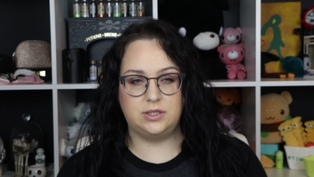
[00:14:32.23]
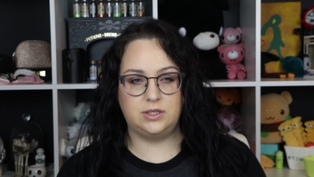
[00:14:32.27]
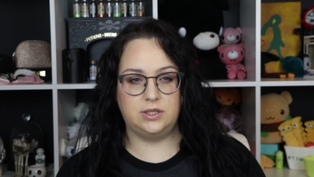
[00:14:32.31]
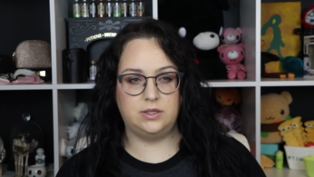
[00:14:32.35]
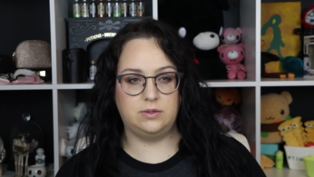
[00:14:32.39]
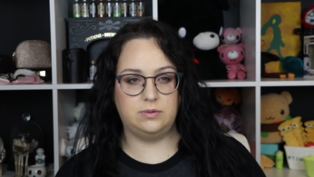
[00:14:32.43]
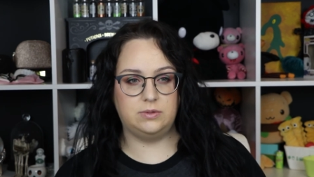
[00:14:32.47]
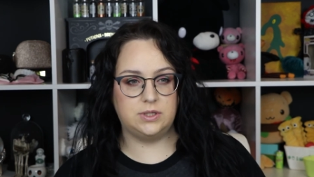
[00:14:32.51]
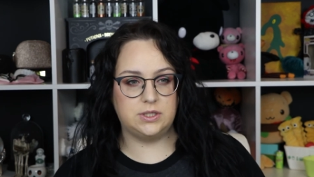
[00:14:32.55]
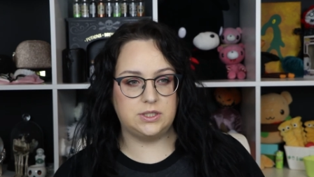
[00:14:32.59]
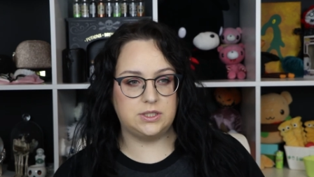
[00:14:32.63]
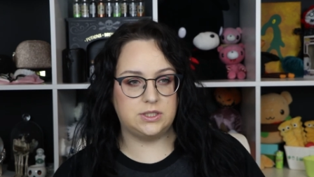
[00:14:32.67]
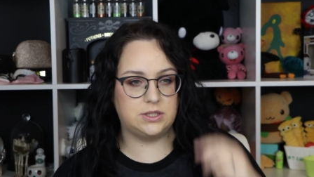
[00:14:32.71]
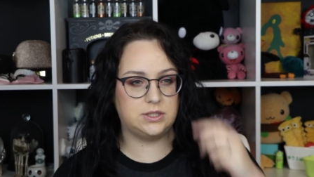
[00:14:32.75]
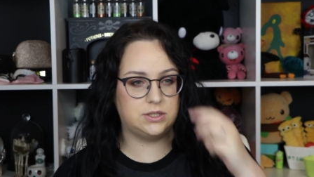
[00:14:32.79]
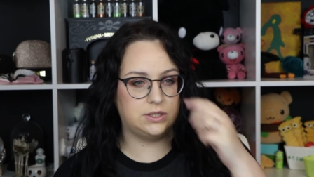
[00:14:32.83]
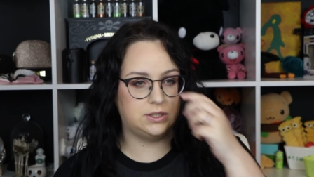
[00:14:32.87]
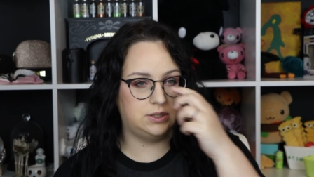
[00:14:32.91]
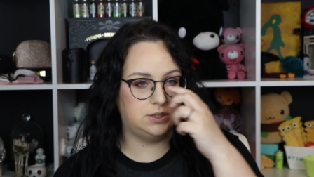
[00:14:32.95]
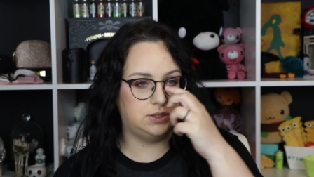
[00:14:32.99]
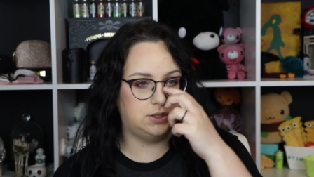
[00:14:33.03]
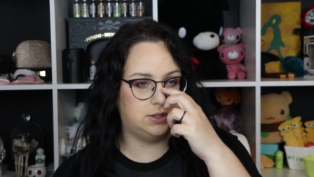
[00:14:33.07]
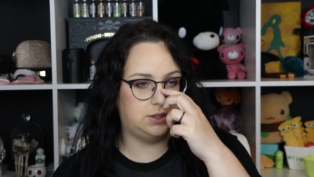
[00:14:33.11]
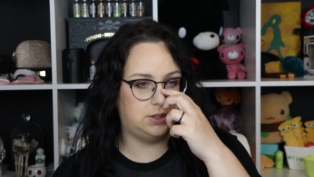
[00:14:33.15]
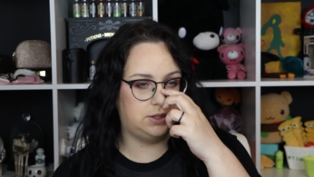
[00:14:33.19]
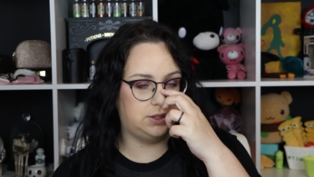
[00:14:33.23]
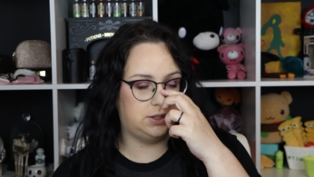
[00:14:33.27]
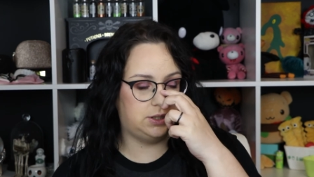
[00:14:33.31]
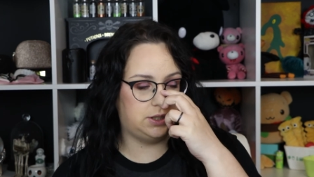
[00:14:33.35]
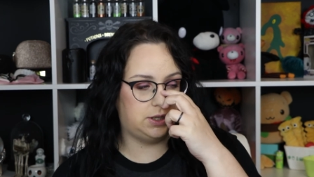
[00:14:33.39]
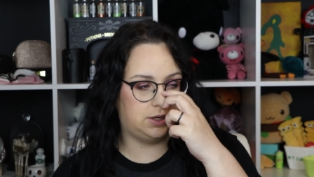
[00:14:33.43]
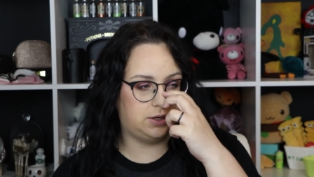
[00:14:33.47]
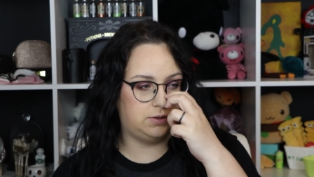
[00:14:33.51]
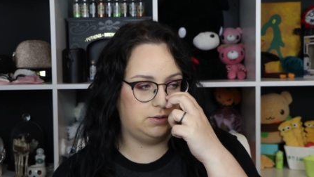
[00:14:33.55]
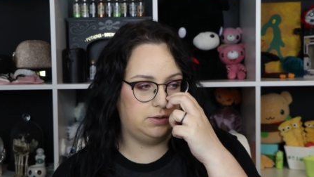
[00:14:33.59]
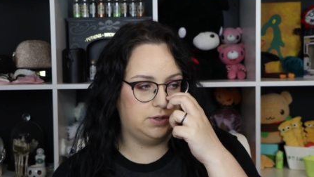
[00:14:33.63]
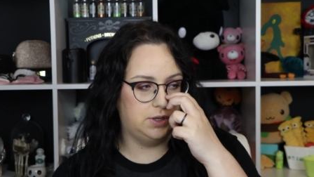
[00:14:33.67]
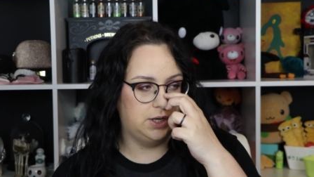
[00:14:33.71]
It was, you
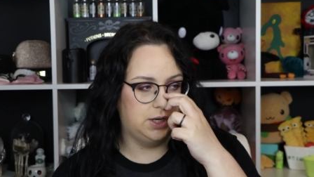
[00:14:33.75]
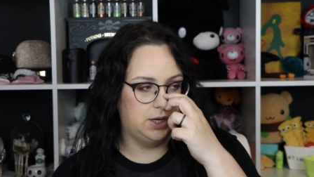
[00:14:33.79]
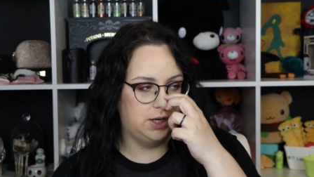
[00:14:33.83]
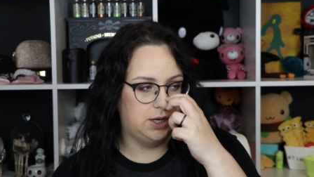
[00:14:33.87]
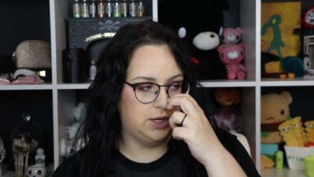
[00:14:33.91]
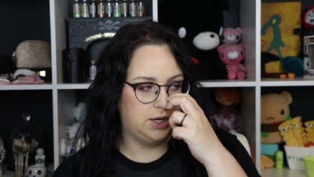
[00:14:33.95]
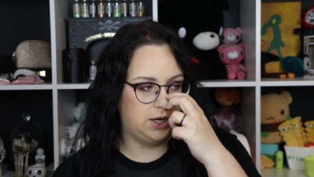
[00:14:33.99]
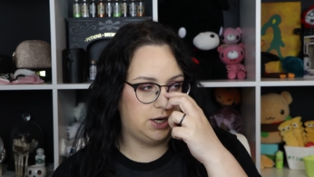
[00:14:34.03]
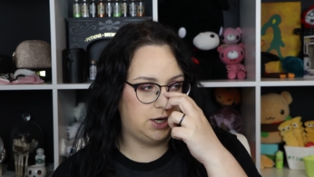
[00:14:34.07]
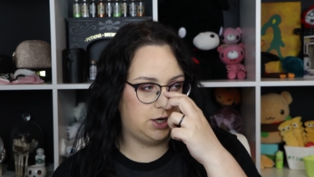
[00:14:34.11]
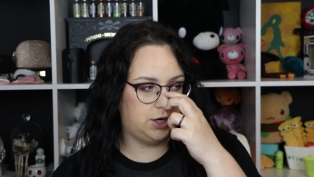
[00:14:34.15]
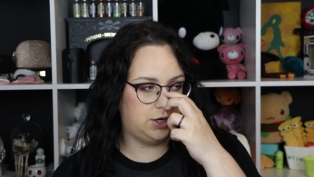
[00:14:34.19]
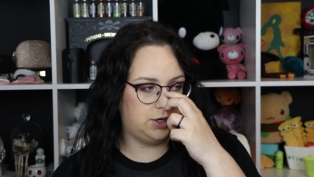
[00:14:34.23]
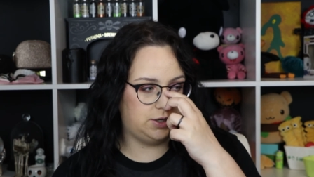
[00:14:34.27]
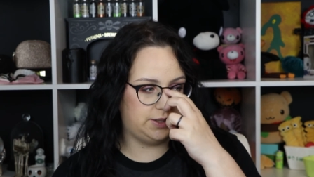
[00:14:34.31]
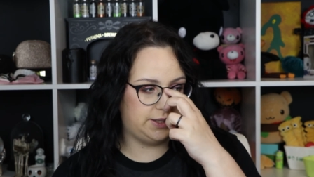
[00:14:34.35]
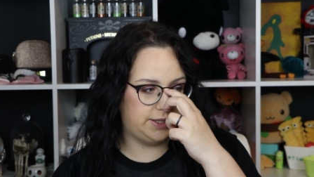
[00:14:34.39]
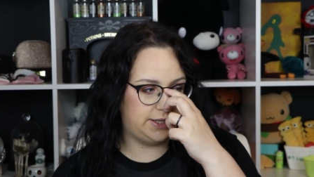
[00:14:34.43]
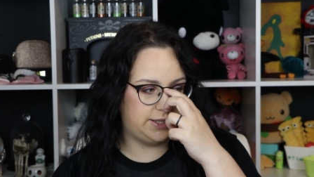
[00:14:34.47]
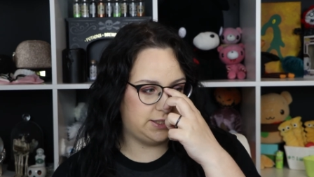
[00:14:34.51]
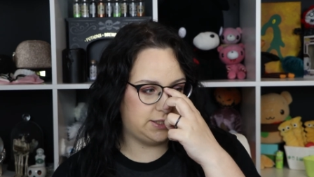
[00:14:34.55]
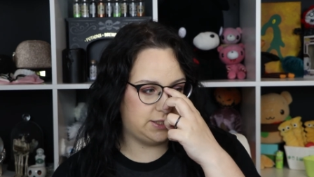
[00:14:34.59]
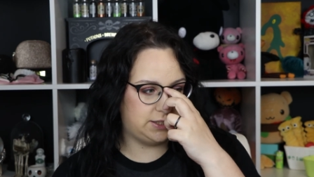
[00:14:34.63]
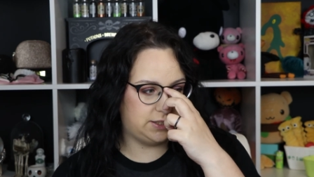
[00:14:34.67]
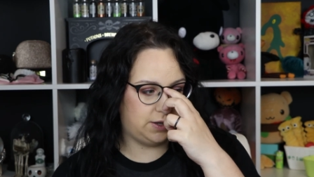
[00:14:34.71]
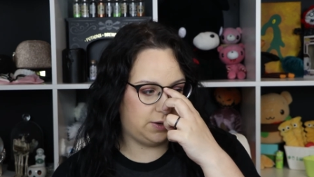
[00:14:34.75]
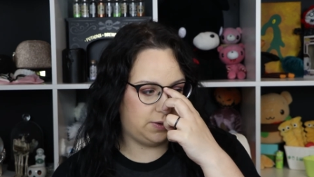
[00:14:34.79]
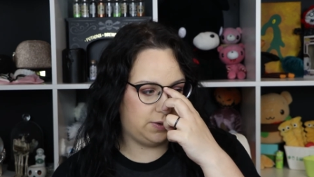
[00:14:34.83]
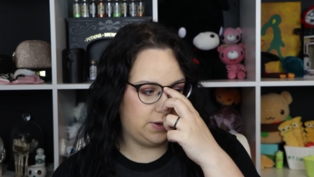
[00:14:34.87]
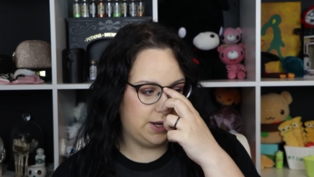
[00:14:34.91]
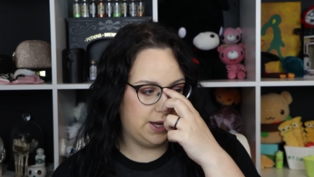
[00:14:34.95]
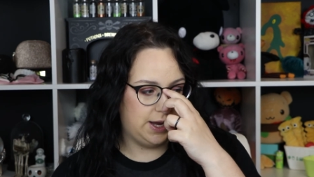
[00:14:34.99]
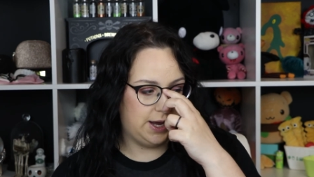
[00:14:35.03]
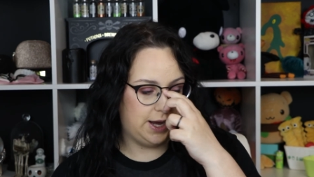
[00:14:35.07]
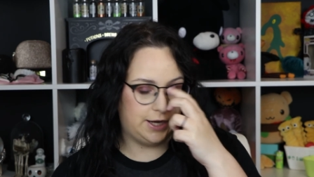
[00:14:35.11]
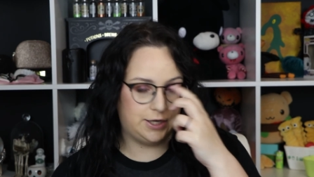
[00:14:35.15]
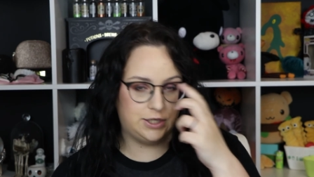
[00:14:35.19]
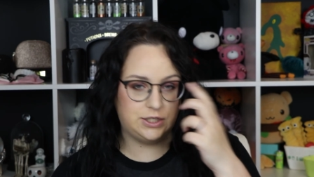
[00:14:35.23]
know, early, so
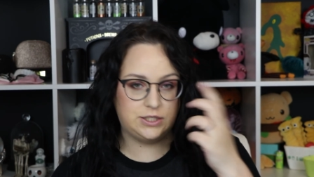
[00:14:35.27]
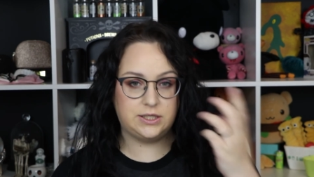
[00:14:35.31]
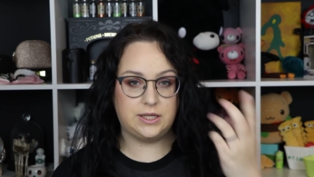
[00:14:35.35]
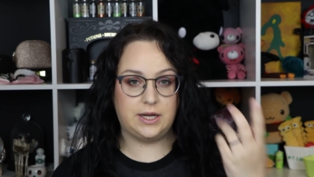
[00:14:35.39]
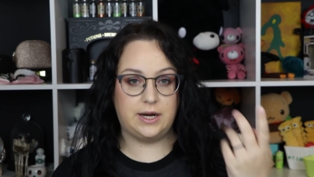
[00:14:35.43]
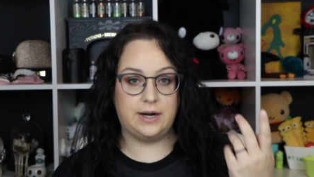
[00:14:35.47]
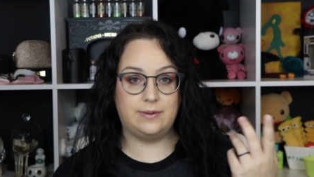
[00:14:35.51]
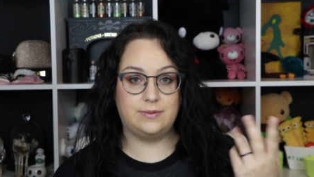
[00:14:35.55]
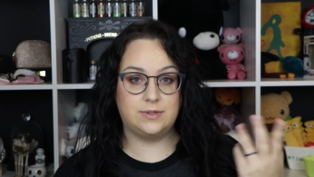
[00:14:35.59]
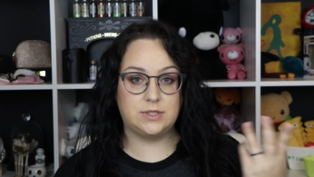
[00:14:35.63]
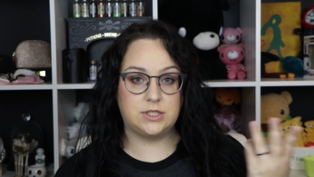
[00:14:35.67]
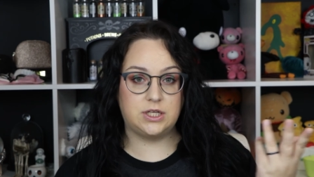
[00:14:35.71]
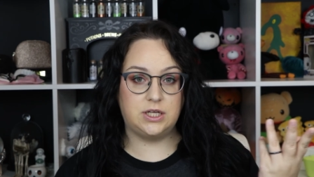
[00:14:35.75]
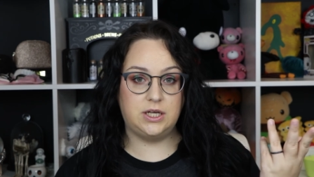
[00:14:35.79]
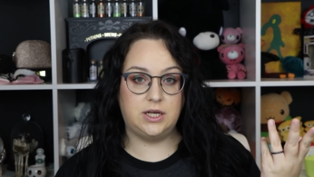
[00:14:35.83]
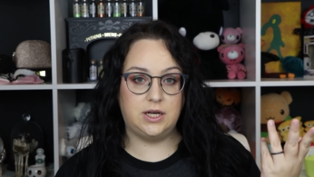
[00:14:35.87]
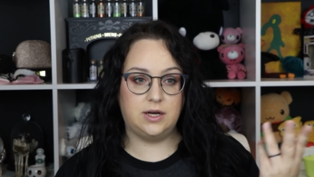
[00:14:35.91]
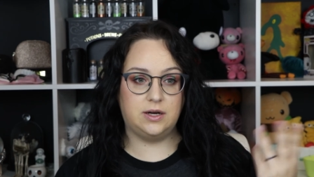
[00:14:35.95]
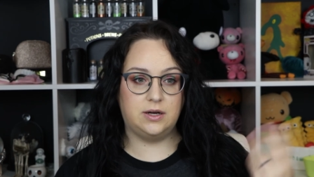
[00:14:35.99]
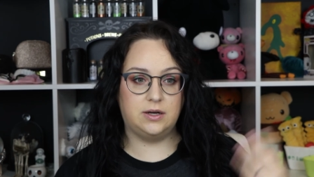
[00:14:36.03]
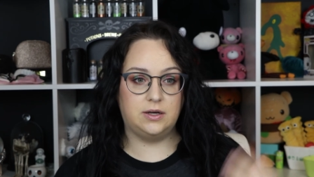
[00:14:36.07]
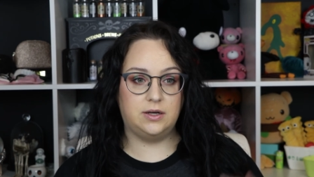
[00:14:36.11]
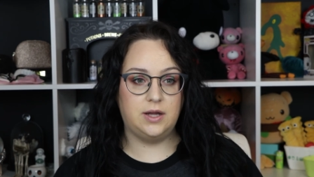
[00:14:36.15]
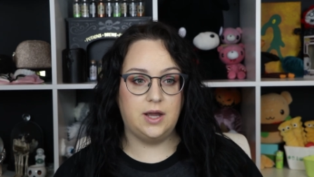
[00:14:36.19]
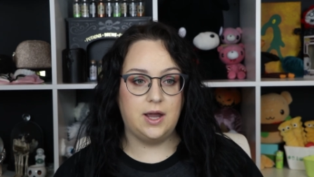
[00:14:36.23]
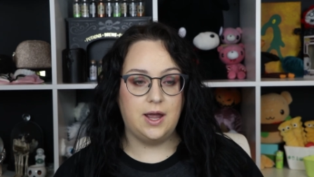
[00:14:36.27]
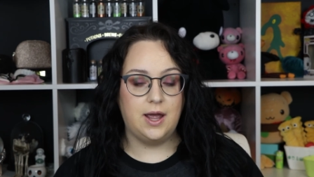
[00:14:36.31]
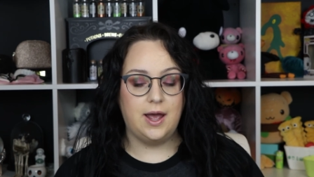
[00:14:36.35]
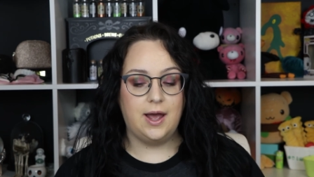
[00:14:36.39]
I just thought I was cured.